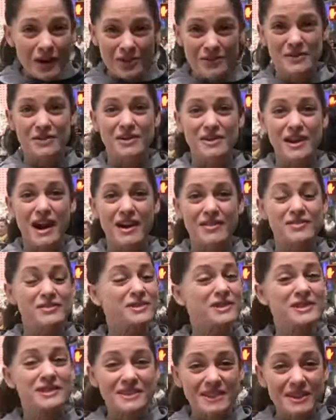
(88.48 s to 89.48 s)
whether or not
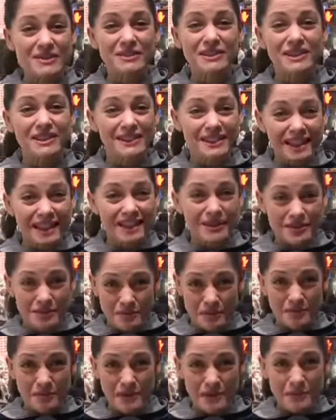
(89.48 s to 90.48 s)
there's a secret elite
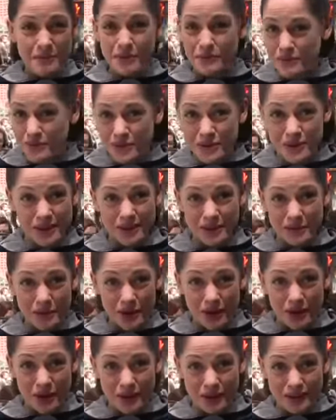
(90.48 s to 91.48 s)
group of people ruling the
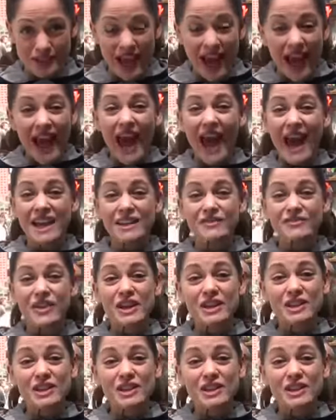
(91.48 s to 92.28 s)
world. And if